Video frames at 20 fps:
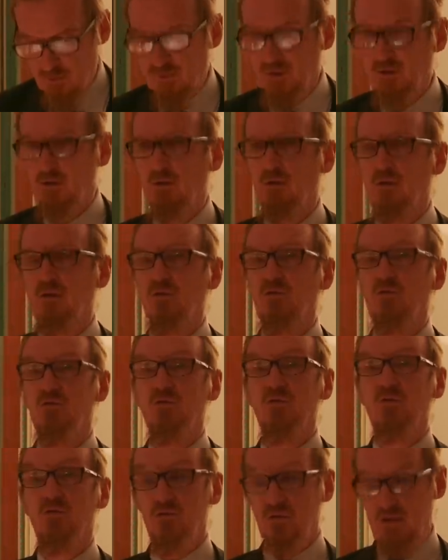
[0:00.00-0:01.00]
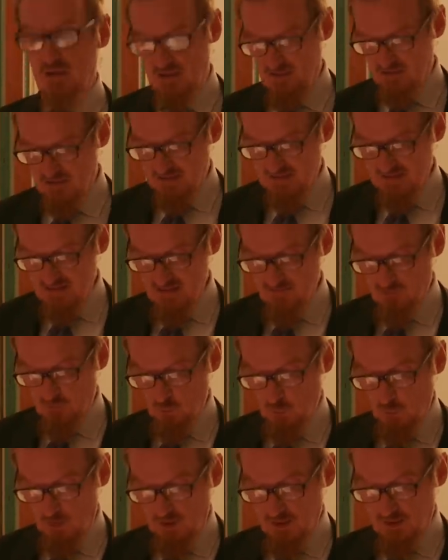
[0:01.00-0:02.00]
but casts his net
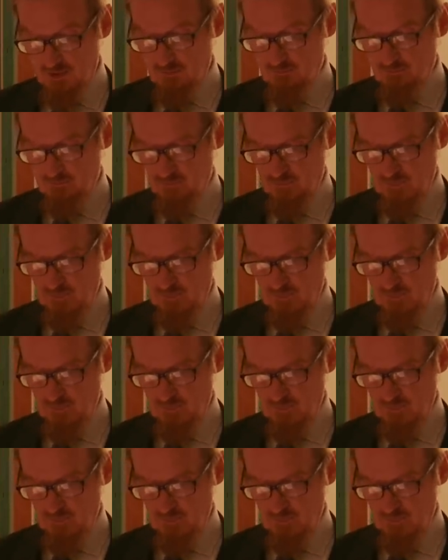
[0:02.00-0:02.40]
even wider.